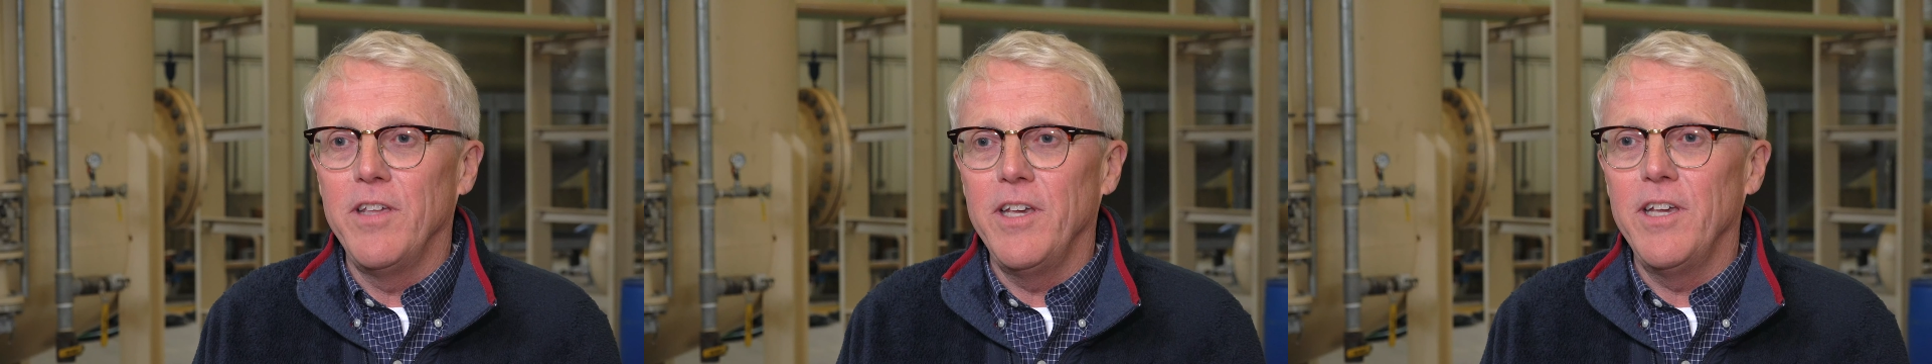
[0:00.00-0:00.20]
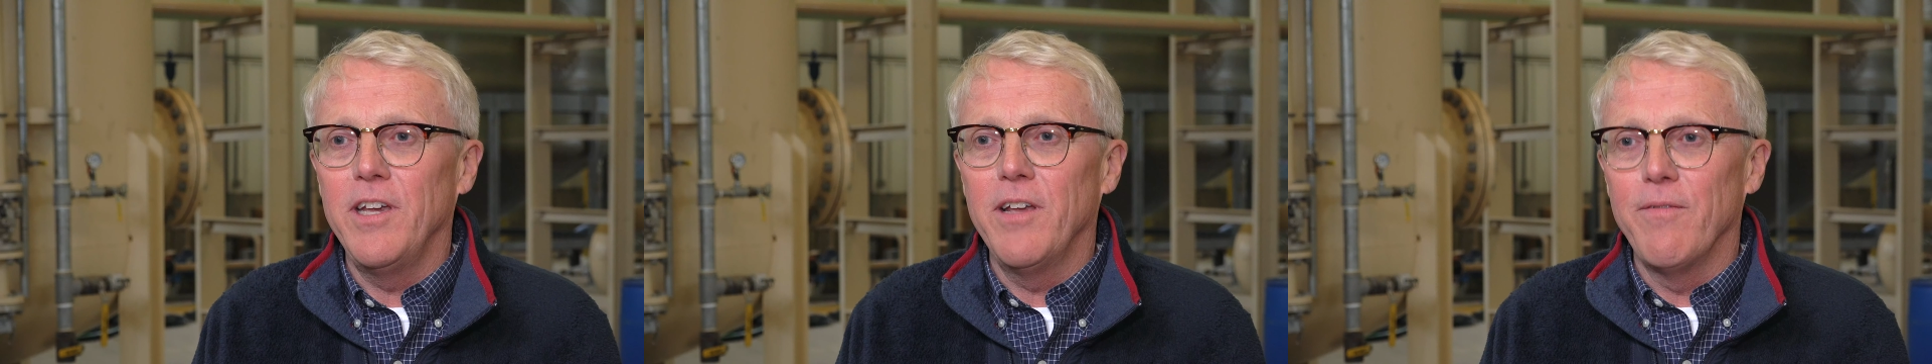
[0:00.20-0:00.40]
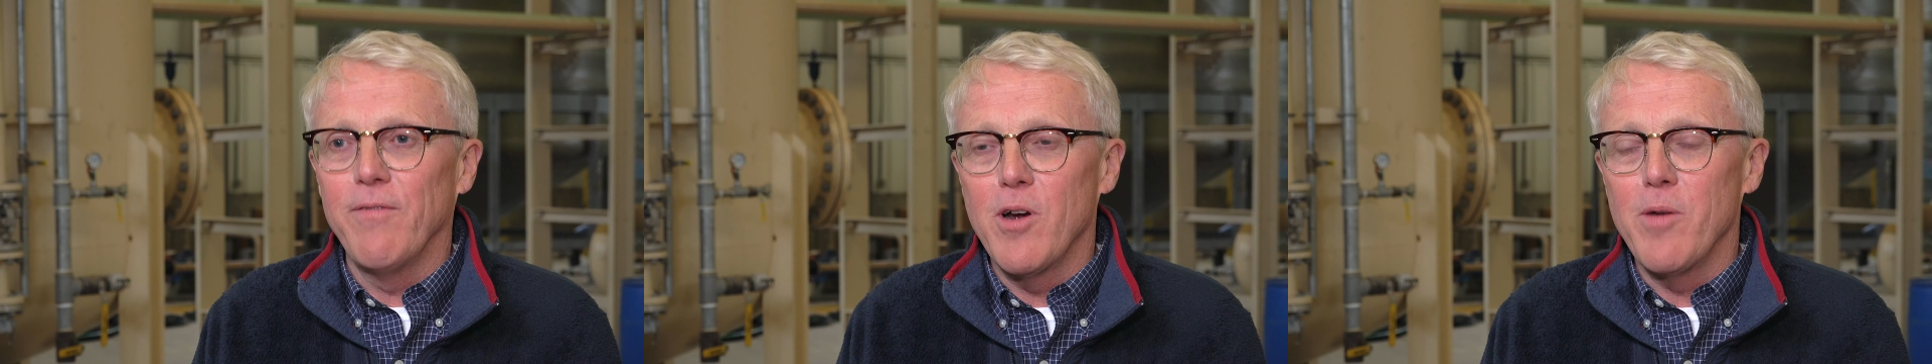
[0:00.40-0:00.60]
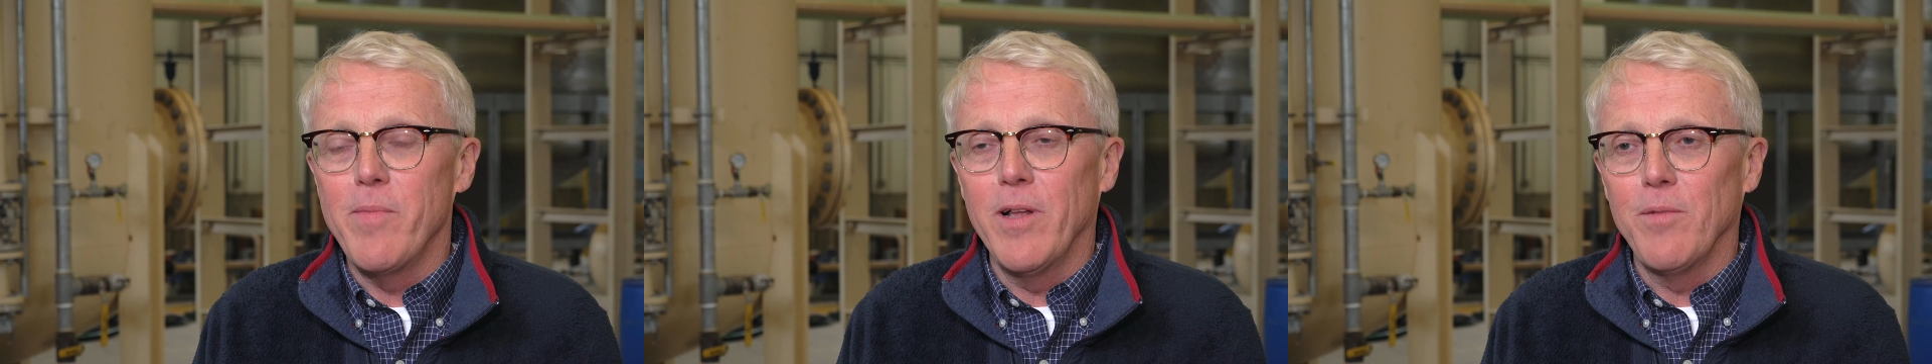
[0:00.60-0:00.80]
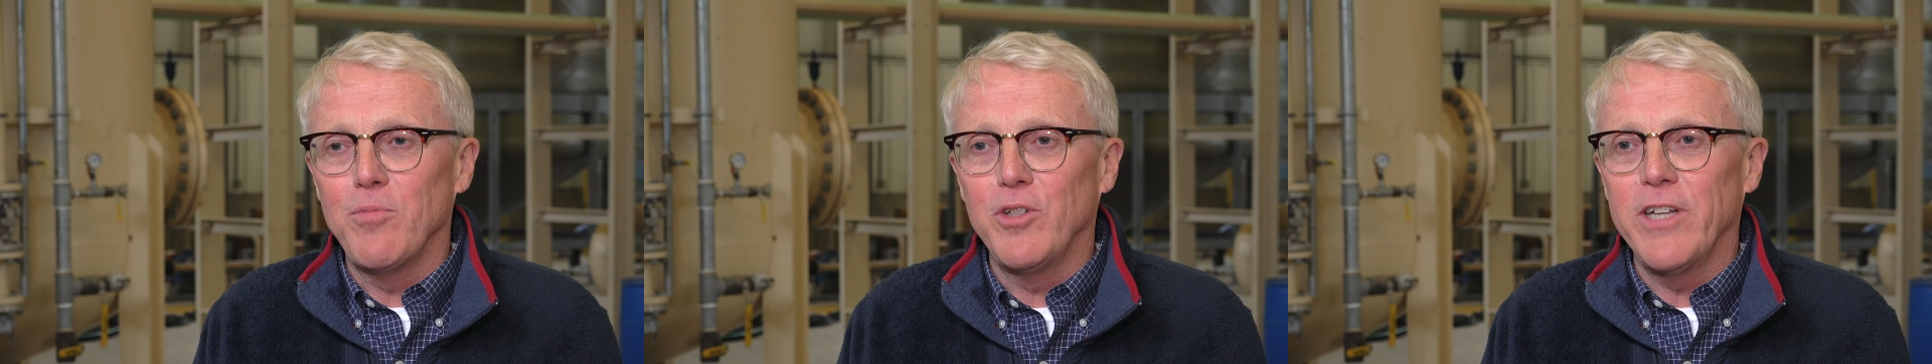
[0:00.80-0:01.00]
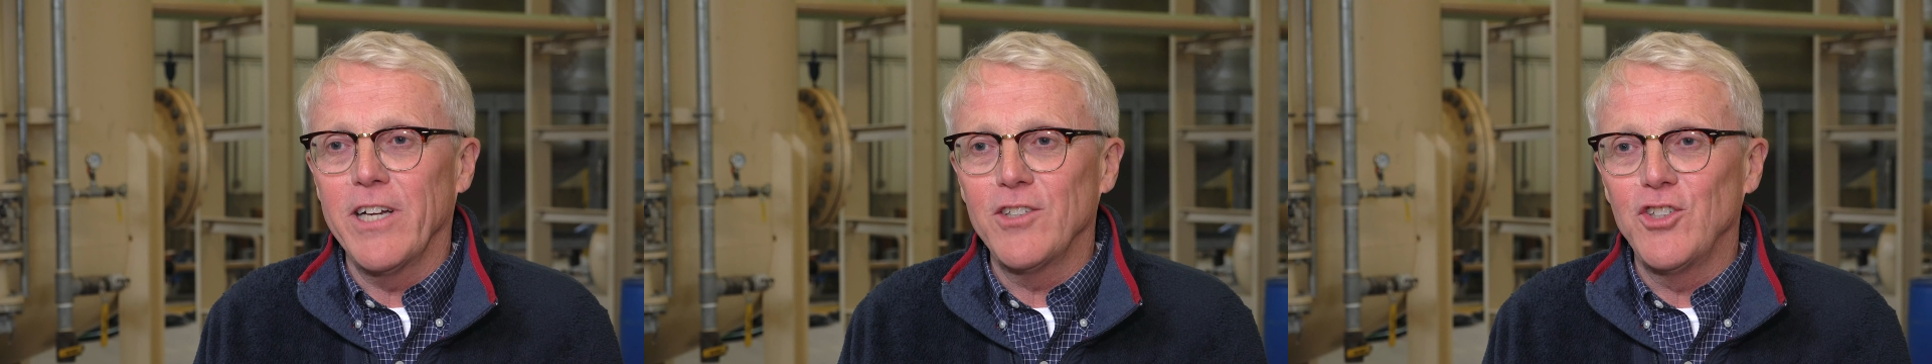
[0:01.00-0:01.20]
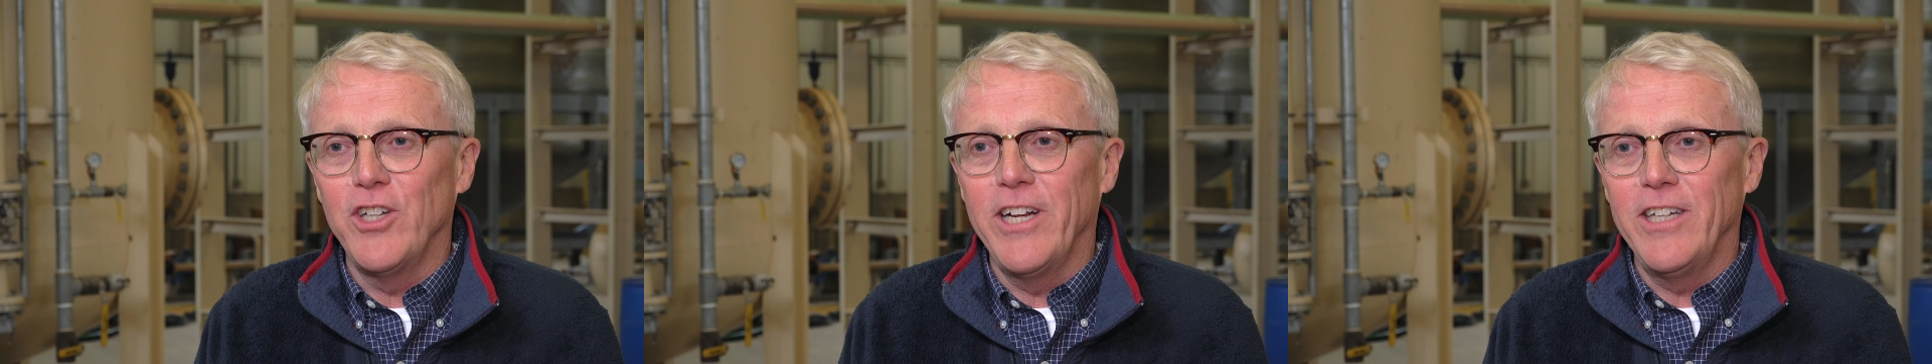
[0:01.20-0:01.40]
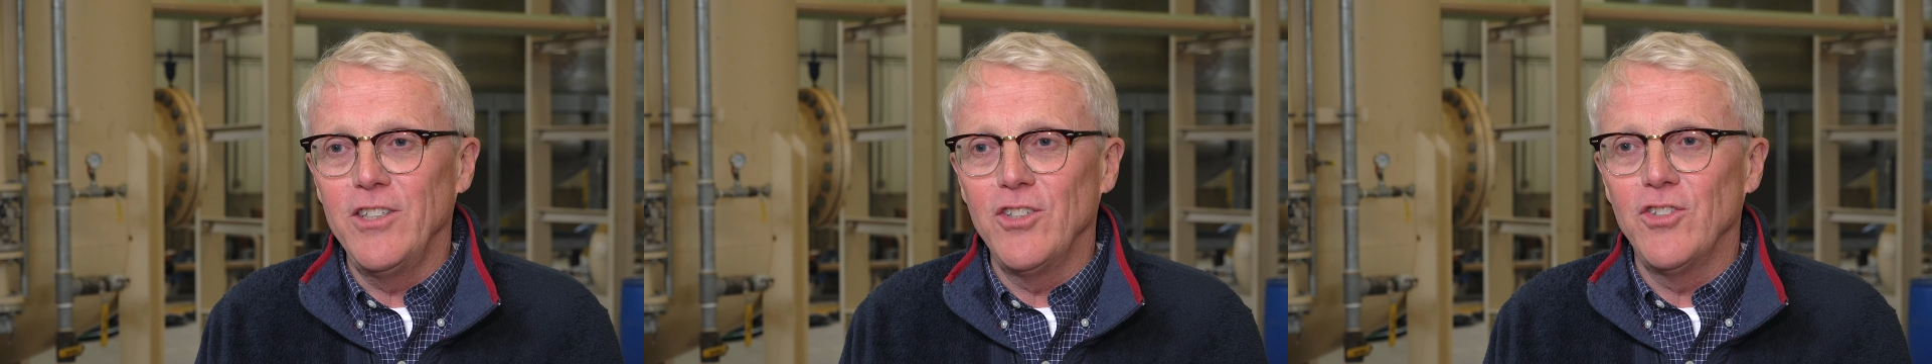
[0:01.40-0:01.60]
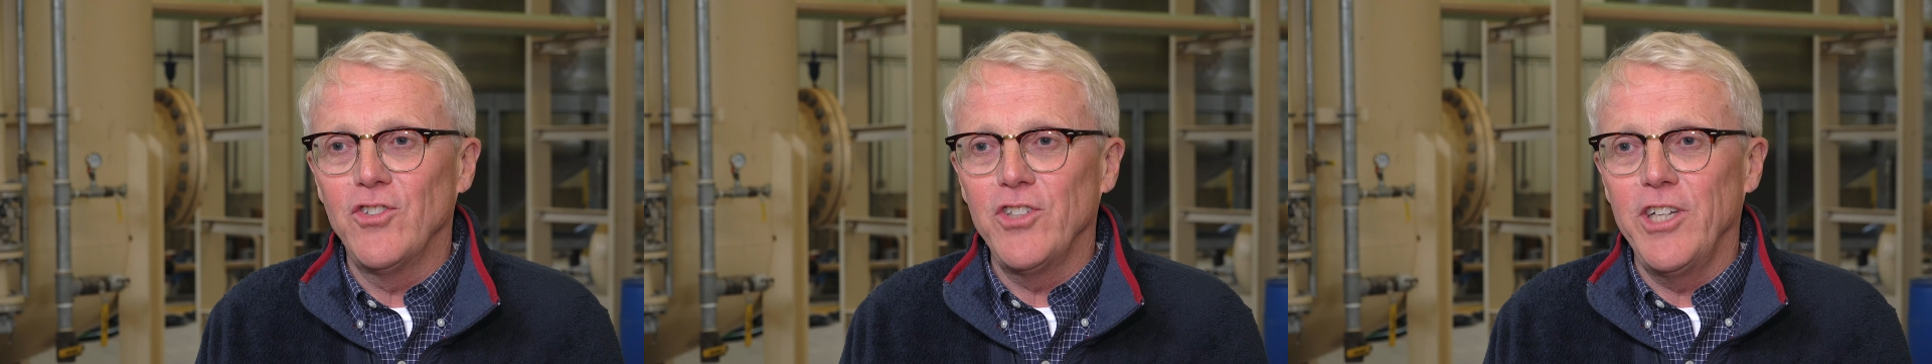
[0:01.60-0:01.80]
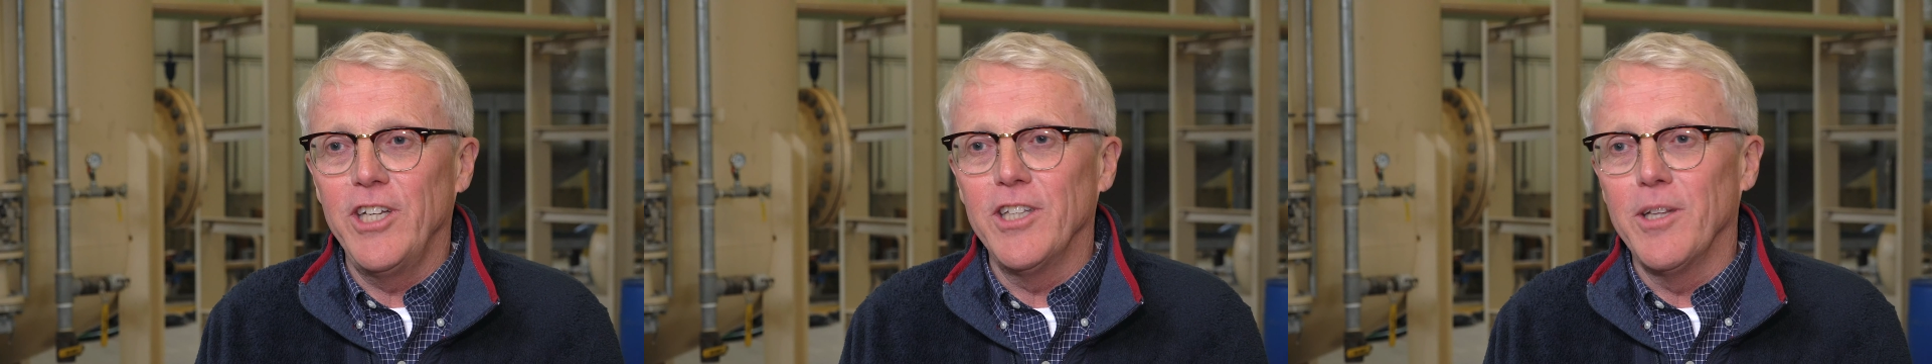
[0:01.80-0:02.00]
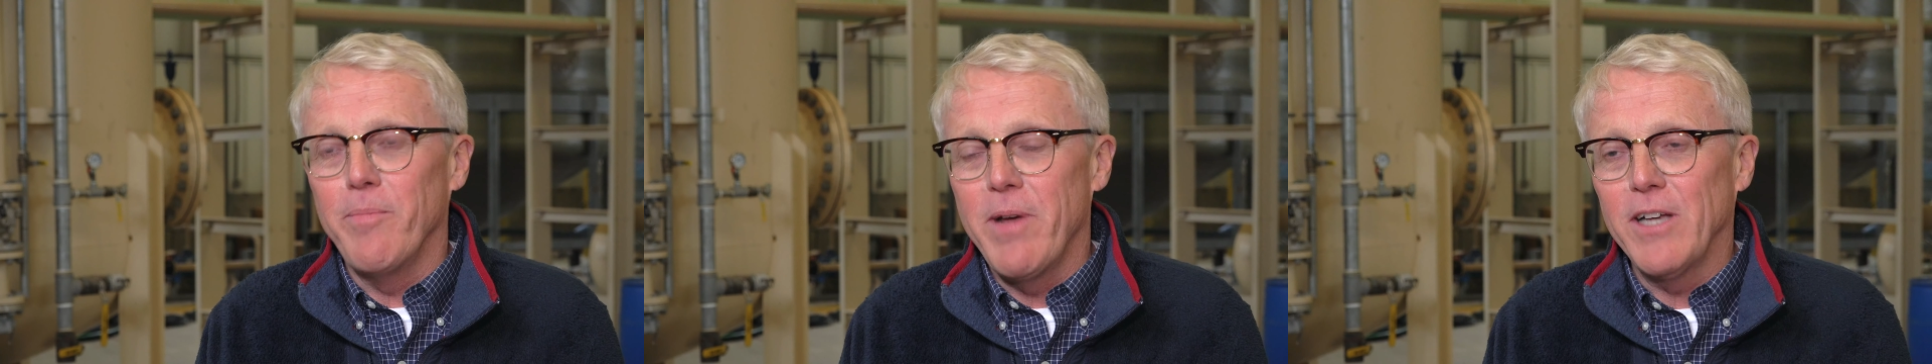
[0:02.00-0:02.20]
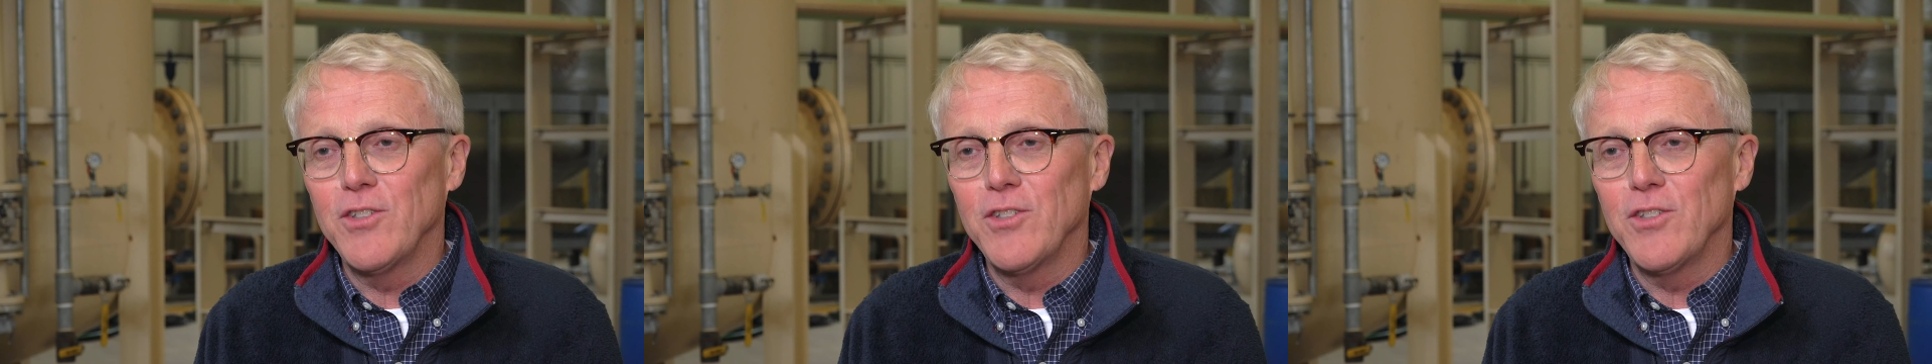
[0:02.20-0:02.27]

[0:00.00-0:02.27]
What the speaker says: the Environmental Protection Agency and the